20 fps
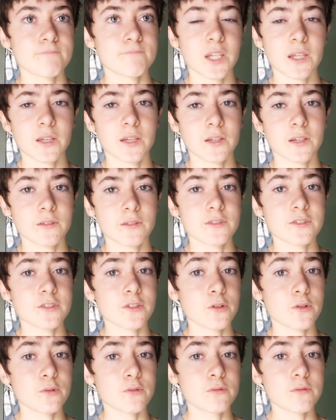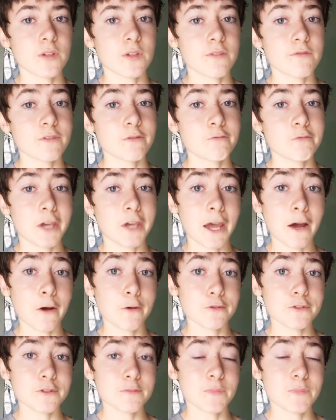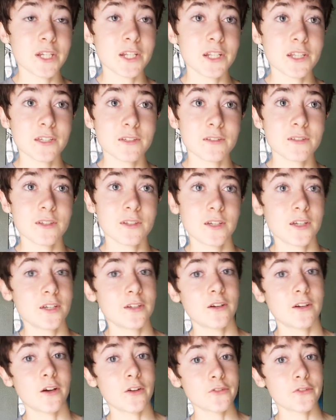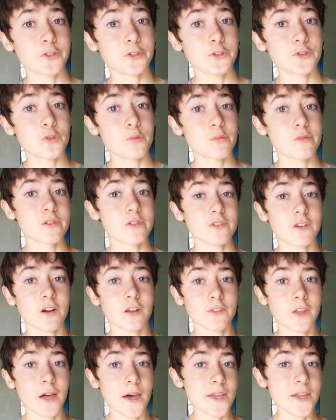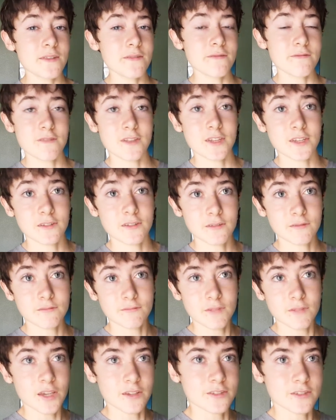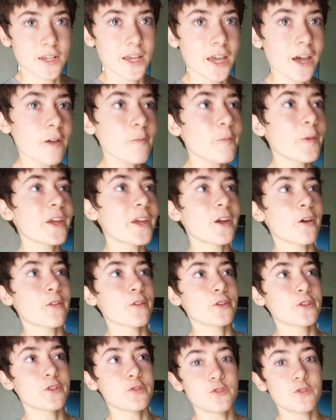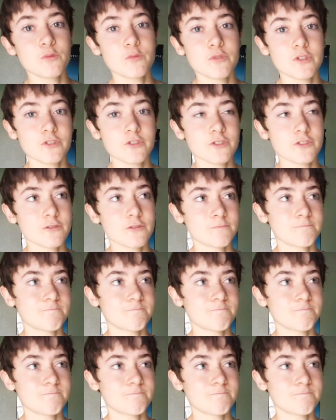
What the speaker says: And so if you count meeting other YouTubers online, then yes, I have met other YouTubers.